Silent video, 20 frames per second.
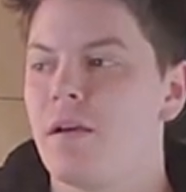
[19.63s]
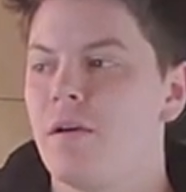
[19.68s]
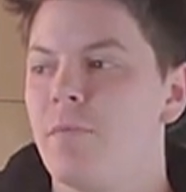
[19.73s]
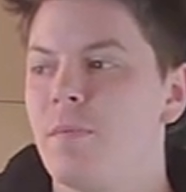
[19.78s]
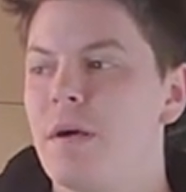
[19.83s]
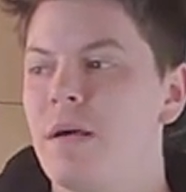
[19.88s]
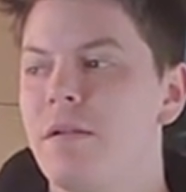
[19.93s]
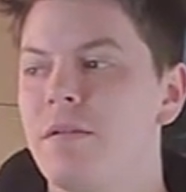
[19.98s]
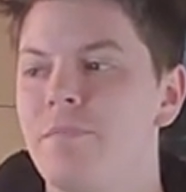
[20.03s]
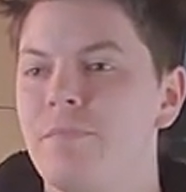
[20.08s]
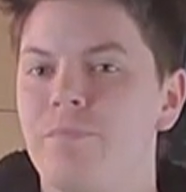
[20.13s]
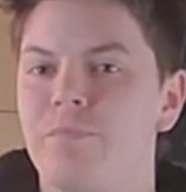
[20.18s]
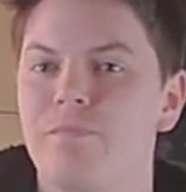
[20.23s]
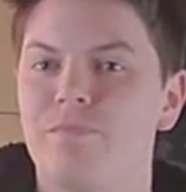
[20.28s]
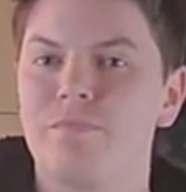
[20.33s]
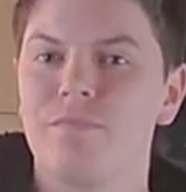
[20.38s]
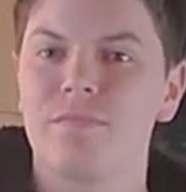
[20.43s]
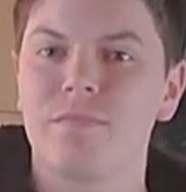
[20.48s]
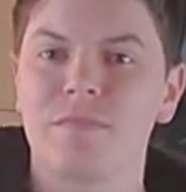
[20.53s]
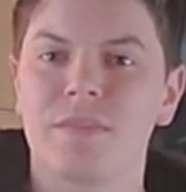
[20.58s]
Well,
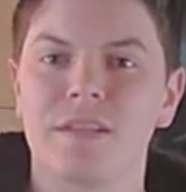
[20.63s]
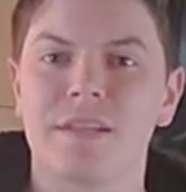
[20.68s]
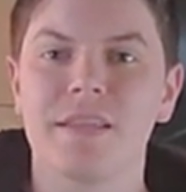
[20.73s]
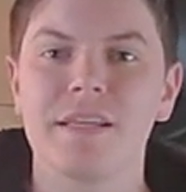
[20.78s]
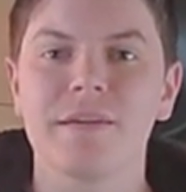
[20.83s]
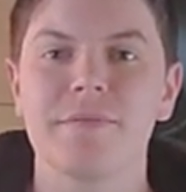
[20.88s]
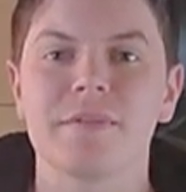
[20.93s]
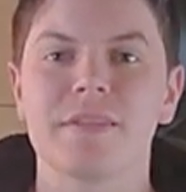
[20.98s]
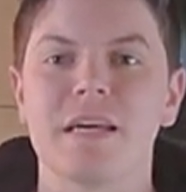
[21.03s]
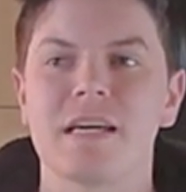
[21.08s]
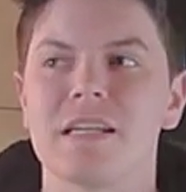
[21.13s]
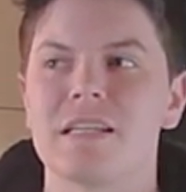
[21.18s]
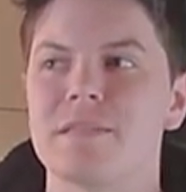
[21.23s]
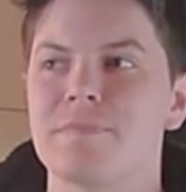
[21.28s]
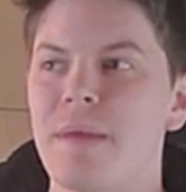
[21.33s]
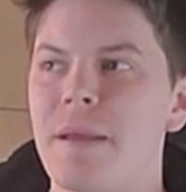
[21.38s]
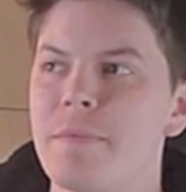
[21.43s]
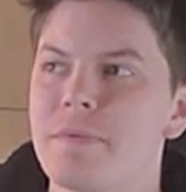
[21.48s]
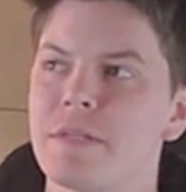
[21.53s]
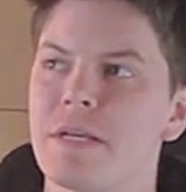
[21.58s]
the thing with that is
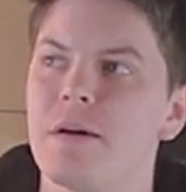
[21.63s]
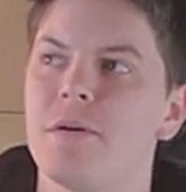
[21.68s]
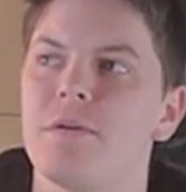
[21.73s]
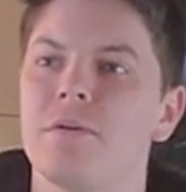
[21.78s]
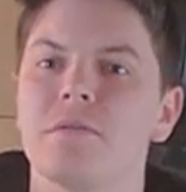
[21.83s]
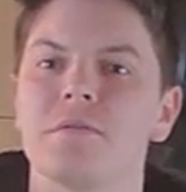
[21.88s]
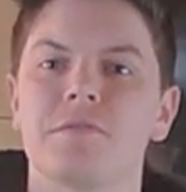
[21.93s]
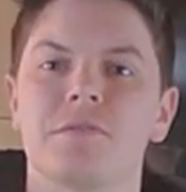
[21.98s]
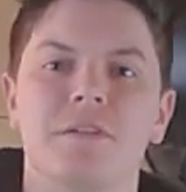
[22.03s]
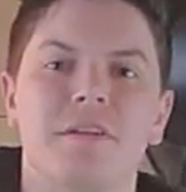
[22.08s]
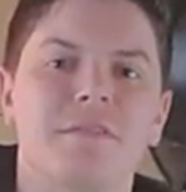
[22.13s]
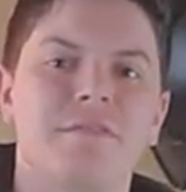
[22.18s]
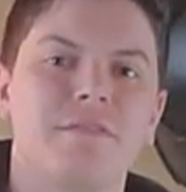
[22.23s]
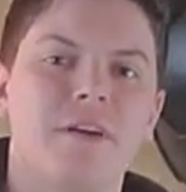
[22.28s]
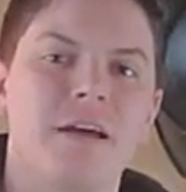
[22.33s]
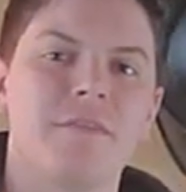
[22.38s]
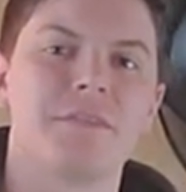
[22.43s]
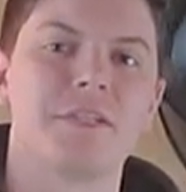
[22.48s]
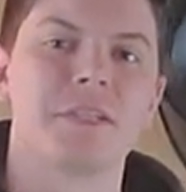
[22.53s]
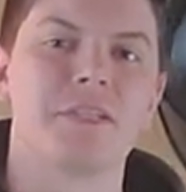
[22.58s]
paper towel holders like
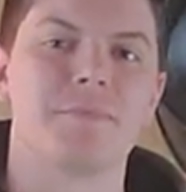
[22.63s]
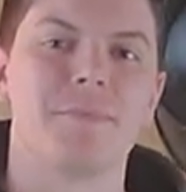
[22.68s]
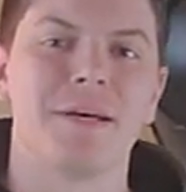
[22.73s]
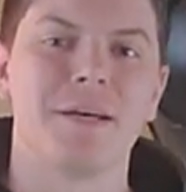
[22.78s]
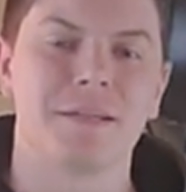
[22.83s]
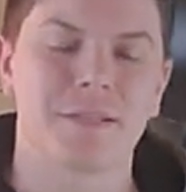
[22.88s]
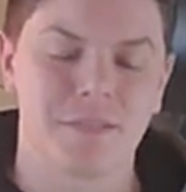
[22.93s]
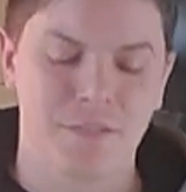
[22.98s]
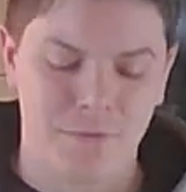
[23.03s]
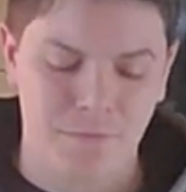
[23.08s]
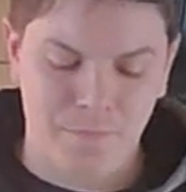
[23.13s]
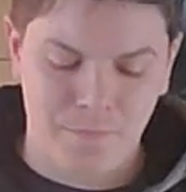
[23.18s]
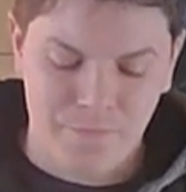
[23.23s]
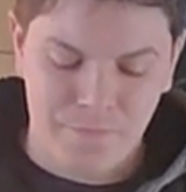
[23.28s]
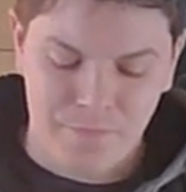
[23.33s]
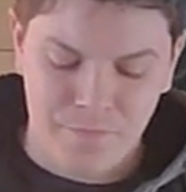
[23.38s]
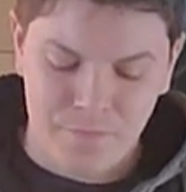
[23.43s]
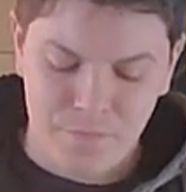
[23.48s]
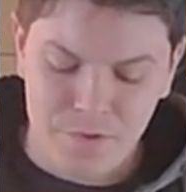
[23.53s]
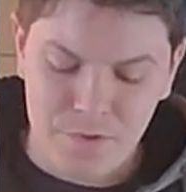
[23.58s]
five, six bucks.
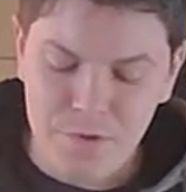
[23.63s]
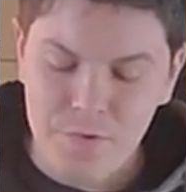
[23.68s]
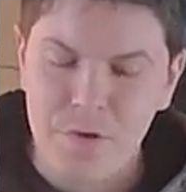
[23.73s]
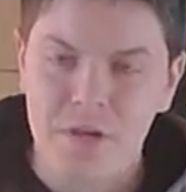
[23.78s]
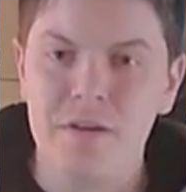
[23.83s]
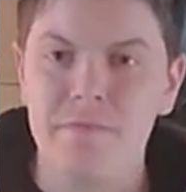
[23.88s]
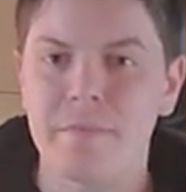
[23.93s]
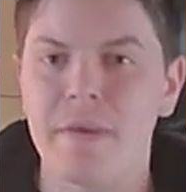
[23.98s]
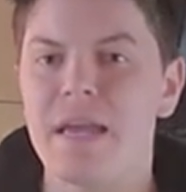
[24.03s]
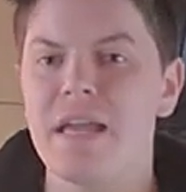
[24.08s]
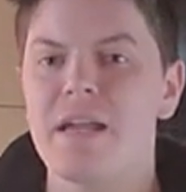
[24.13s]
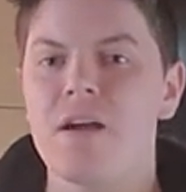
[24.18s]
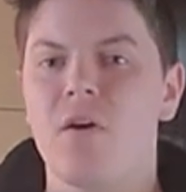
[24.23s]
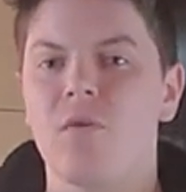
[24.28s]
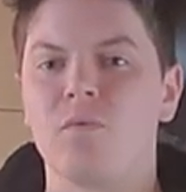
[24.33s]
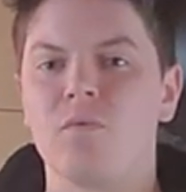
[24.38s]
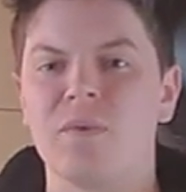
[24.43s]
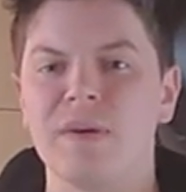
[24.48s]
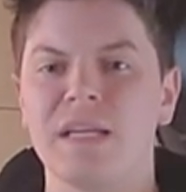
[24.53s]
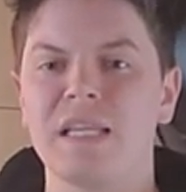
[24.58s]
You can make a
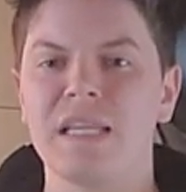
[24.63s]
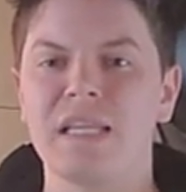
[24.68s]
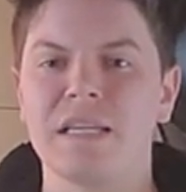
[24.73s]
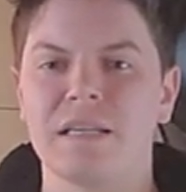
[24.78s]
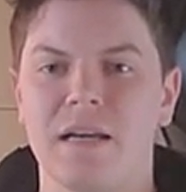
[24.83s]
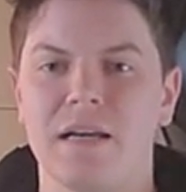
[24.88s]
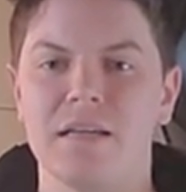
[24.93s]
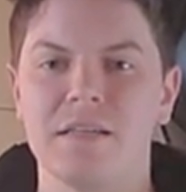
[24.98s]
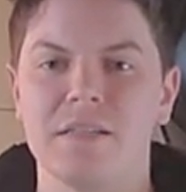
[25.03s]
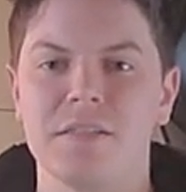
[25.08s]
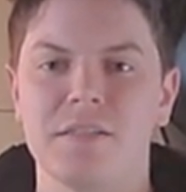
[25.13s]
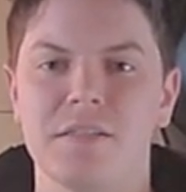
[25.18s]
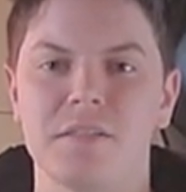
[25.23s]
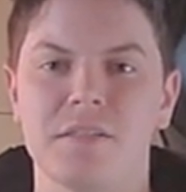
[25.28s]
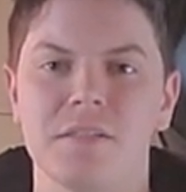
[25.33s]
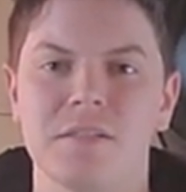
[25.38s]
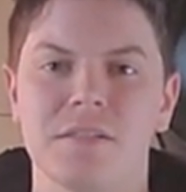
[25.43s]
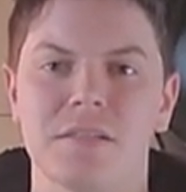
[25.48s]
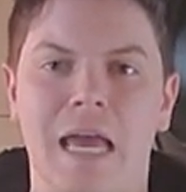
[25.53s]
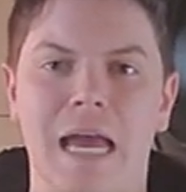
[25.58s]
really
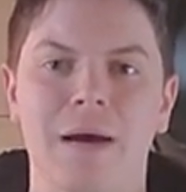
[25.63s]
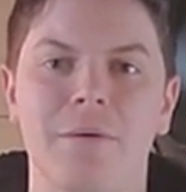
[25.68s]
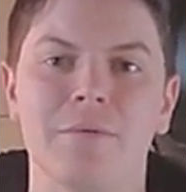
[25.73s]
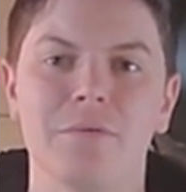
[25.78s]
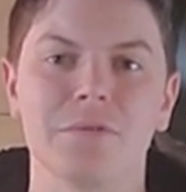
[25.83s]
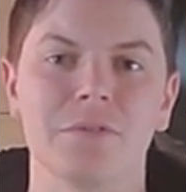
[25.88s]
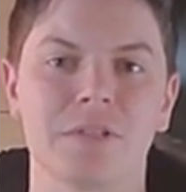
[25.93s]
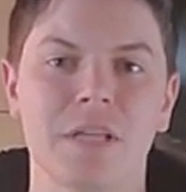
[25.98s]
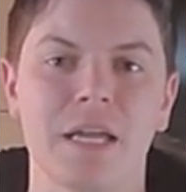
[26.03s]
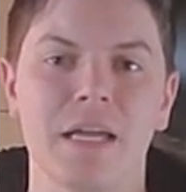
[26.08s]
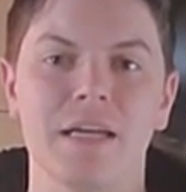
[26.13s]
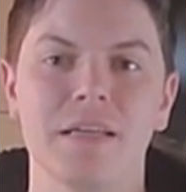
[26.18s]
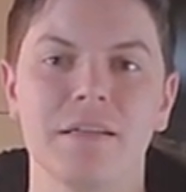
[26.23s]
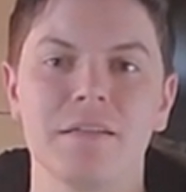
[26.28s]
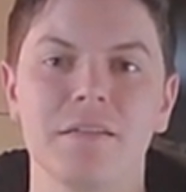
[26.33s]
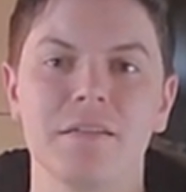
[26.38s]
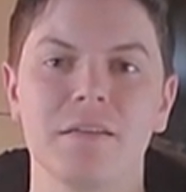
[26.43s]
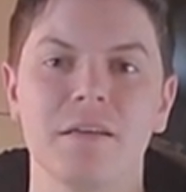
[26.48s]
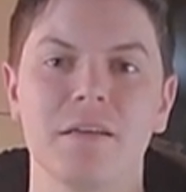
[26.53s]
nice cowl stand